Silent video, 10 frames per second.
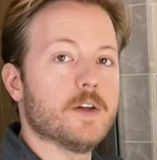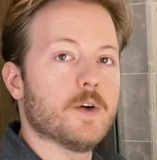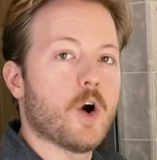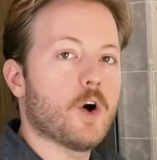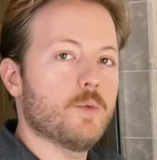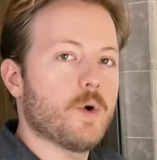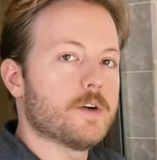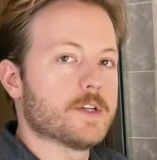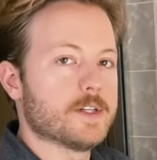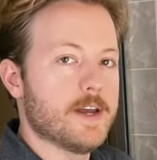hard
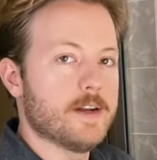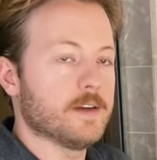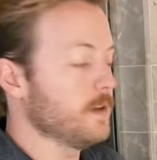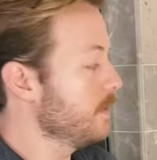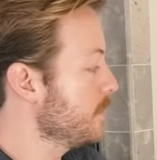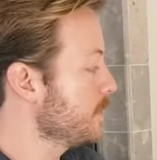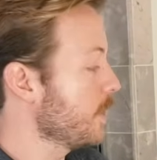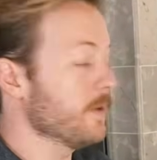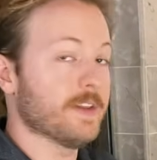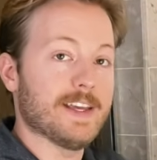water staining is
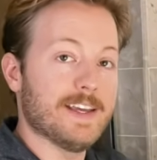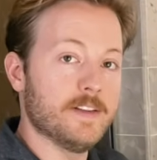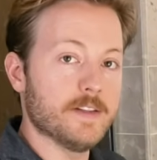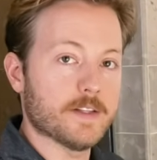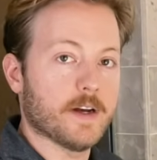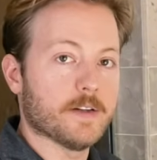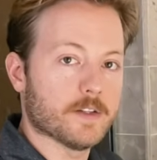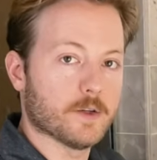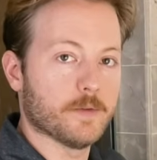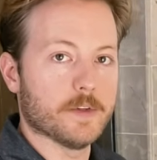on the inside
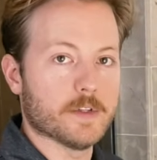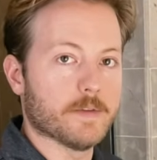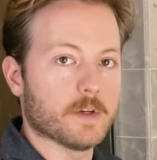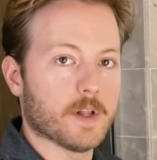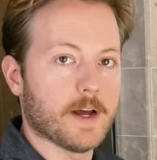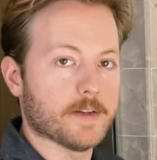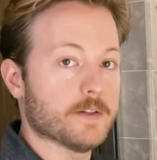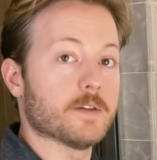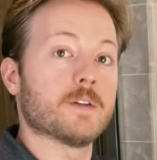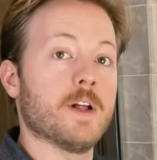surface of the glass,
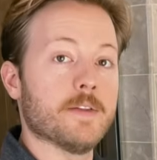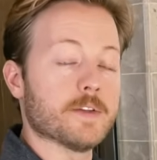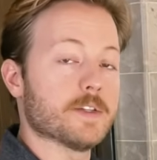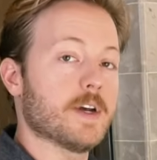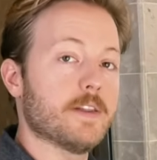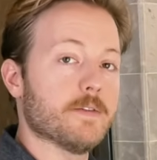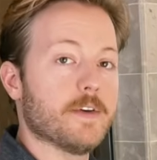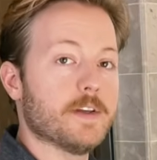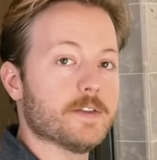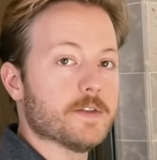the side that
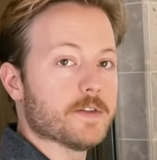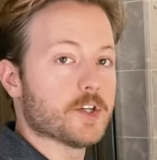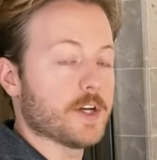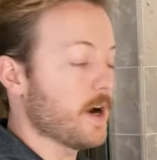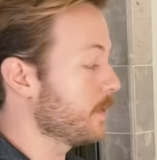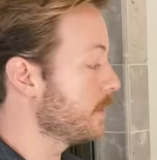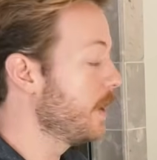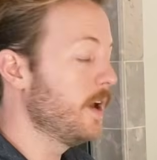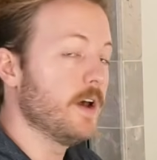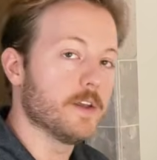faces the shower,
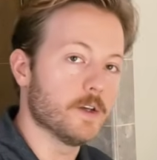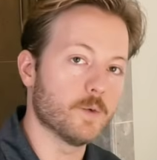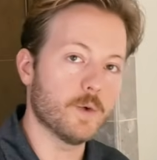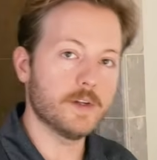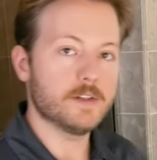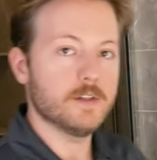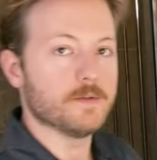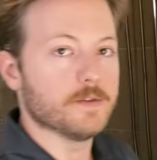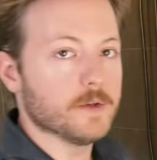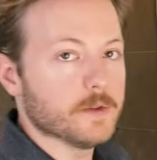you'll want
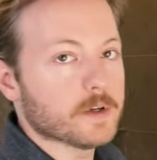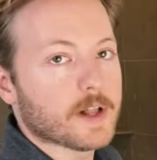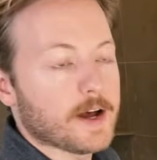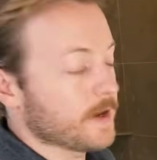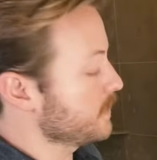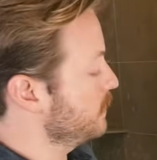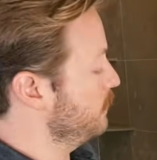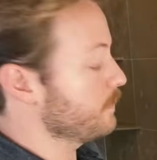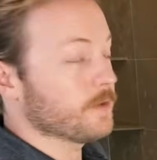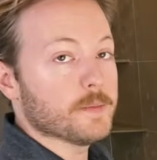to view the glass
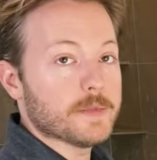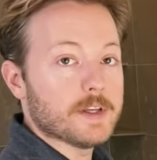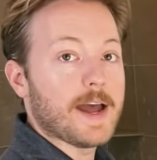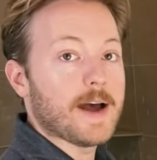from the